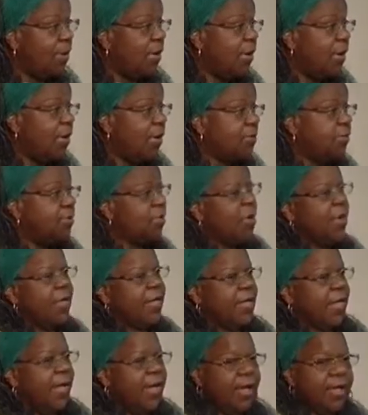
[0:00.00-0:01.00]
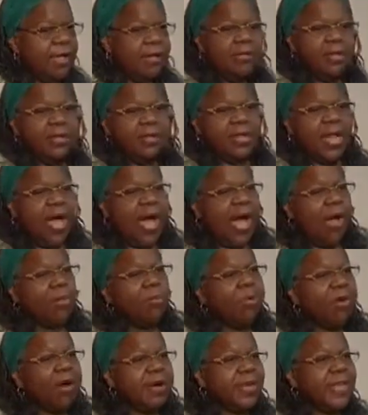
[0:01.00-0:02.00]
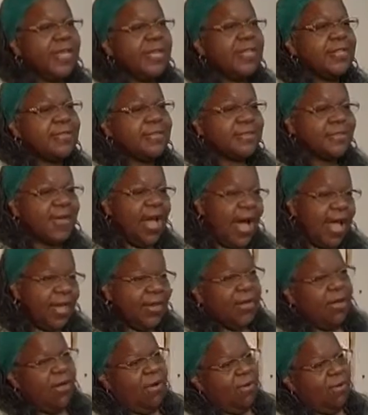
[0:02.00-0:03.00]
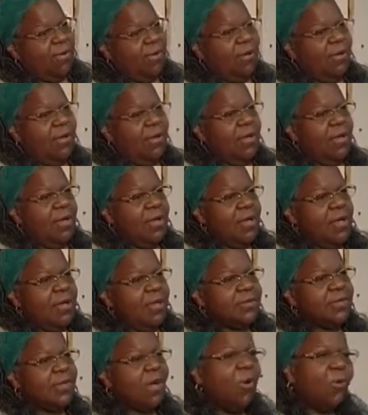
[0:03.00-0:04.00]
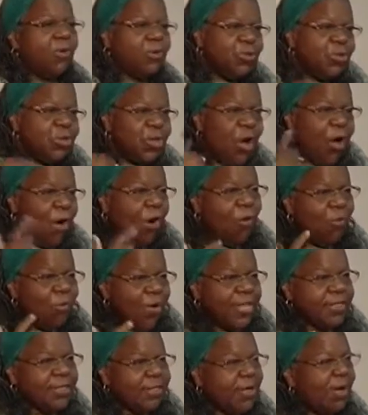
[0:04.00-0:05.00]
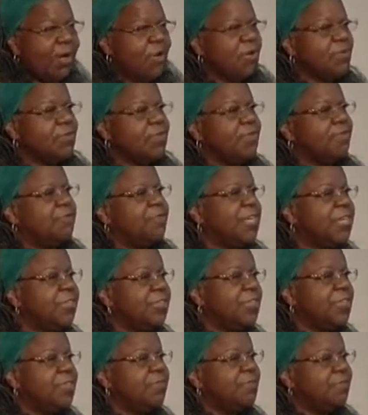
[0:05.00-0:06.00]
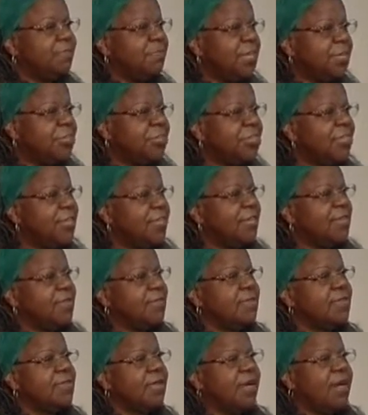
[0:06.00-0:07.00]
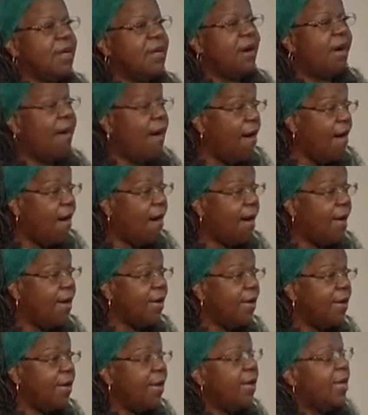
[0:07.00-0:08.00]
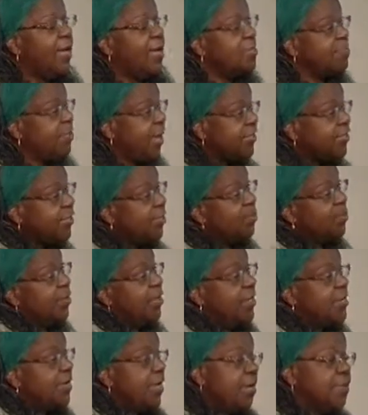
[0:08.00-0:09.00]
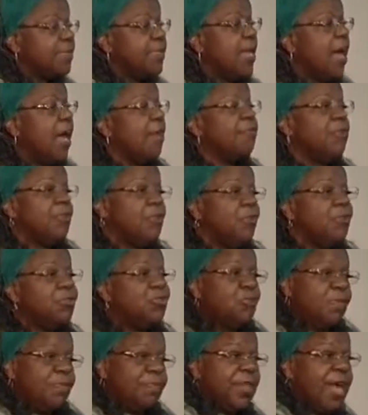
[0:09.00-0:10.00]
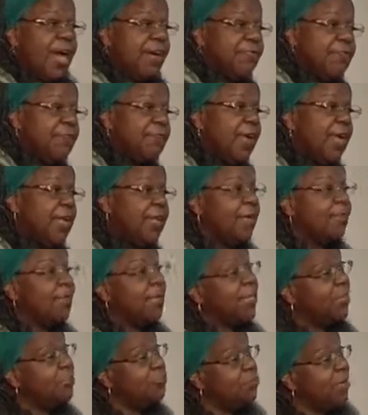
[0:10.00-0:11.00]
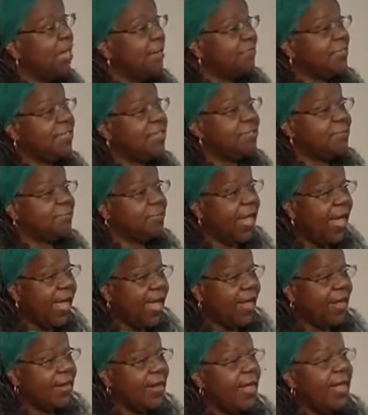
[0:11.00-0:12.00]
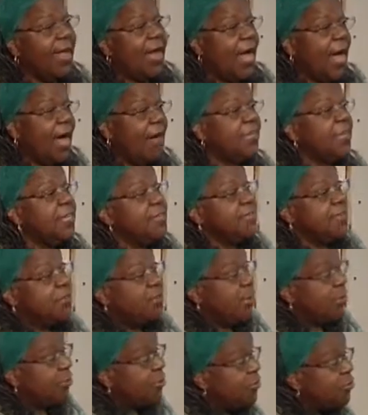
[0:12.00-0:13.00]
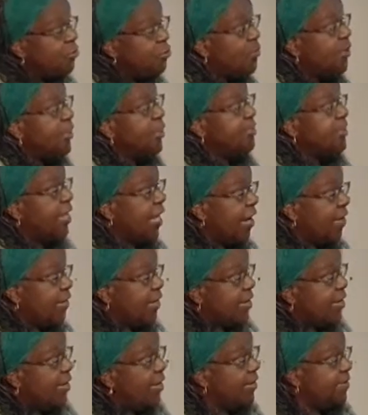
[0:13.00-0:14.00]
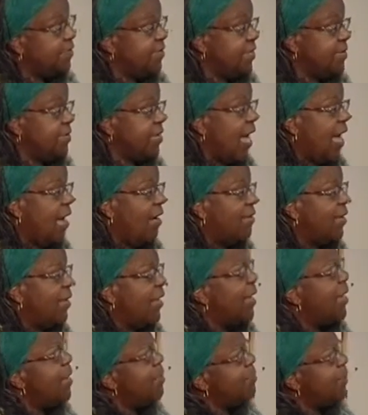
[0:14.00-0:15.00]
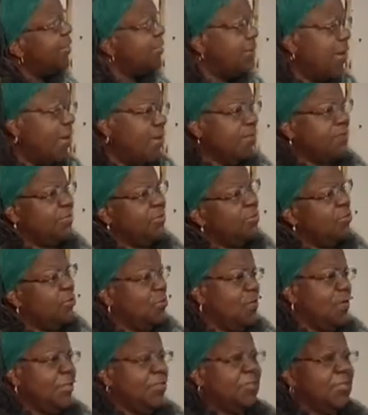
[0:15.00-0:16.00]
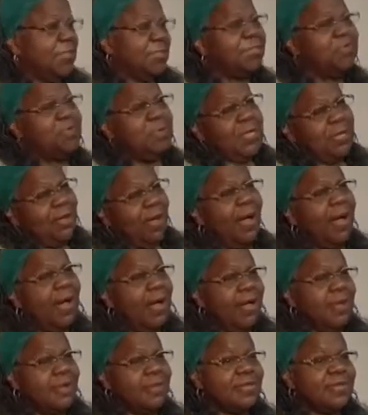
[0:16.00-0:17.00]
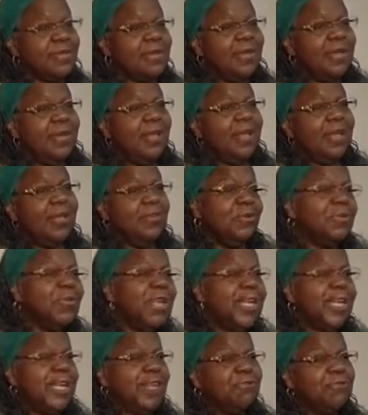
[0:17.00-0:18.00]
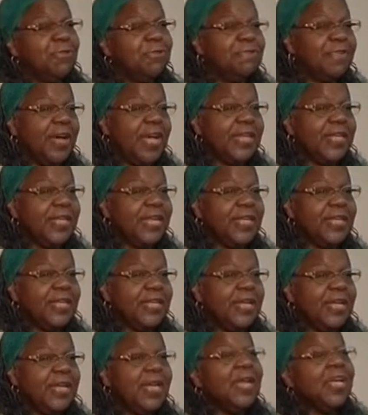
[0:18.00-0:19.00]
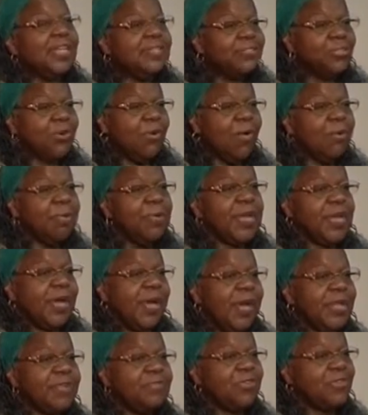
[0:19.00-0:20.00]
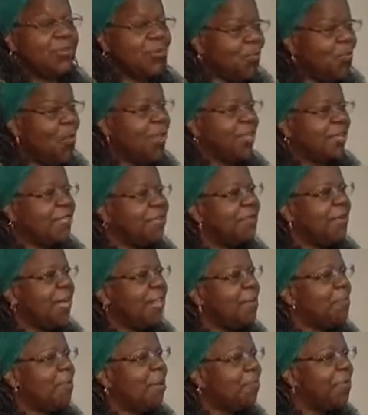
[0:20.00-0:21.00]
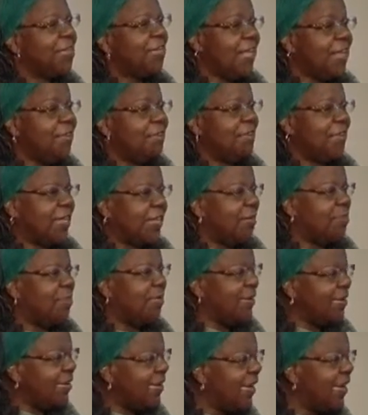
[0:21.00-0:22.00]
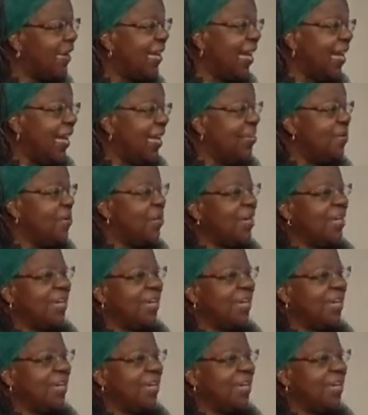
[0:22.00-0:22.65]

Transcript: So again, you're not working in silo. So know what those visions, missions are, especially when it comes time for you to apply for funding, because you have to explain how it is that what you're doing is carrying all of these out. But don't do it just because you need it for funding. Do it because you want to develop a belief in them. You want to